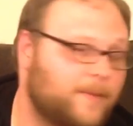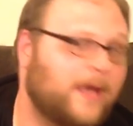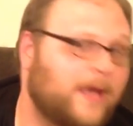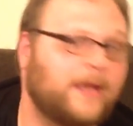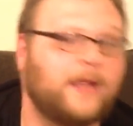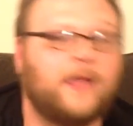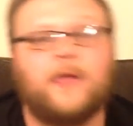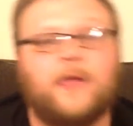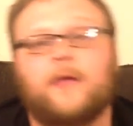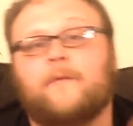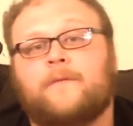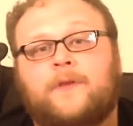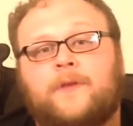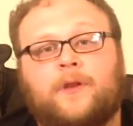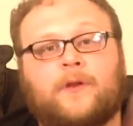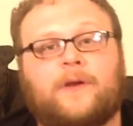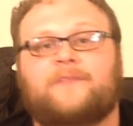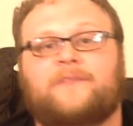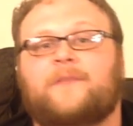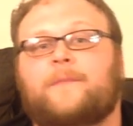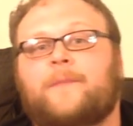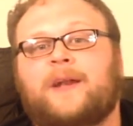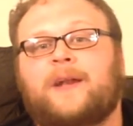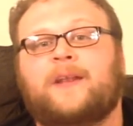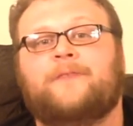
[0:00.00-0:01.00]
But you don't
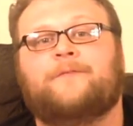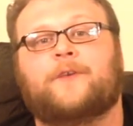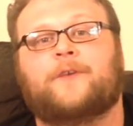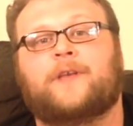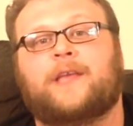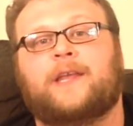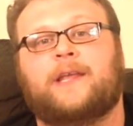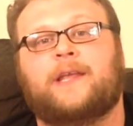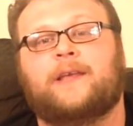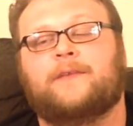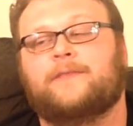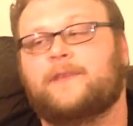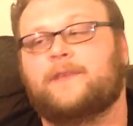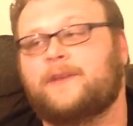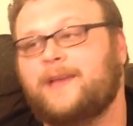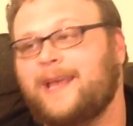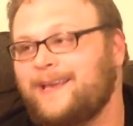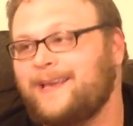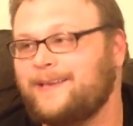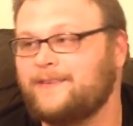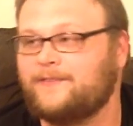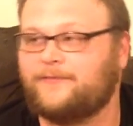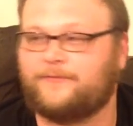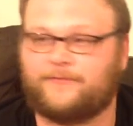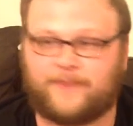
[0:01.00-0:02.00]
have the money for Gideon. The
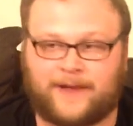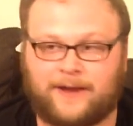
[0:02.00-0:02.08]
deck is